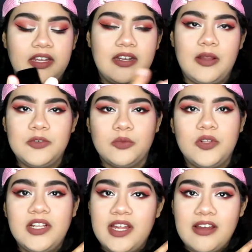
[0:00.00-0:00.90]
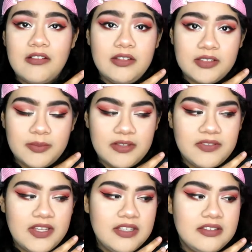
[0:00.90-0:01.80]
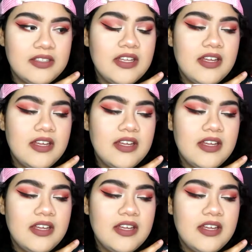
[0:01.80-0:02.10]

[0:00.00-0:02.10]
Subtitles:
and I just really like how it looks on my face.